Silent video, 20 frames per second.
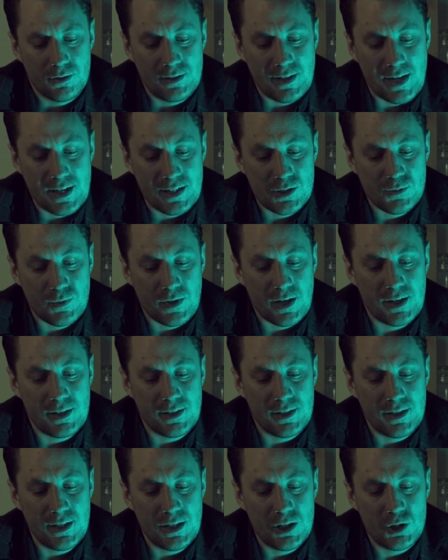"That's why I
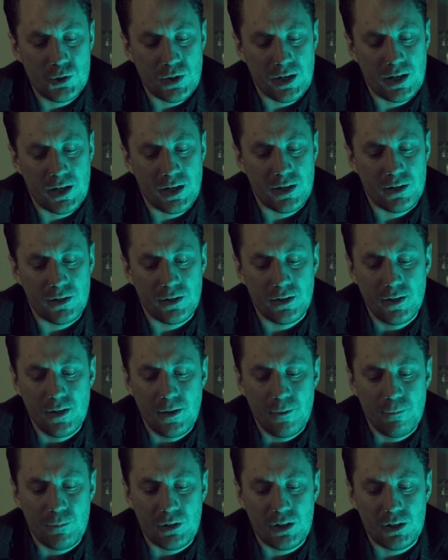need you here,
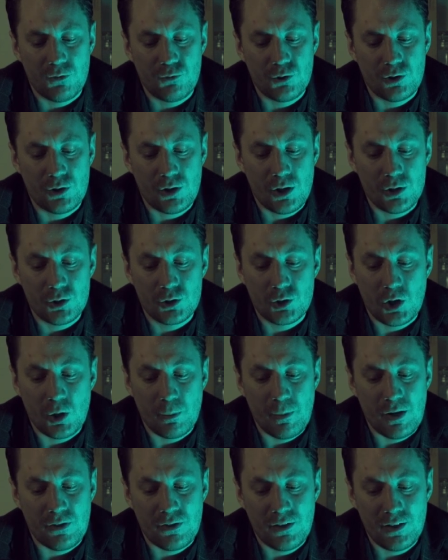but if you can't
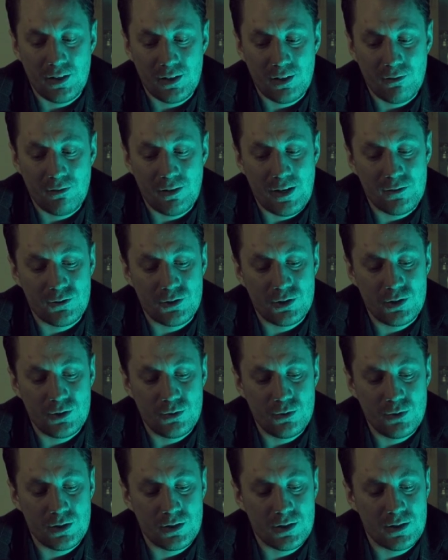come, I think I will have to
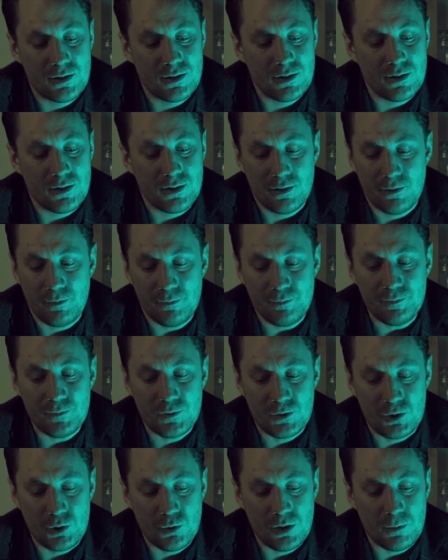
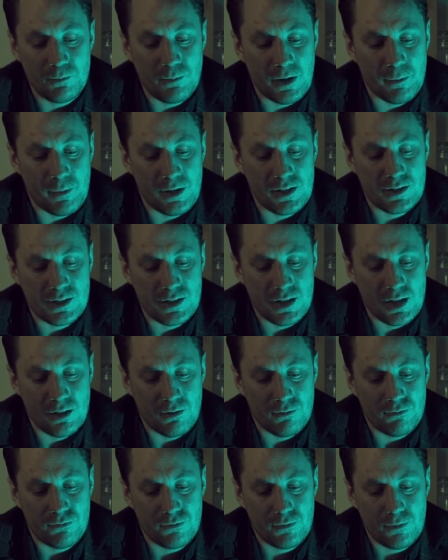do it by
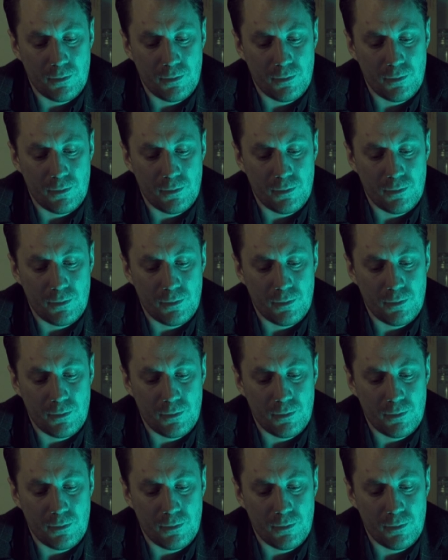myself.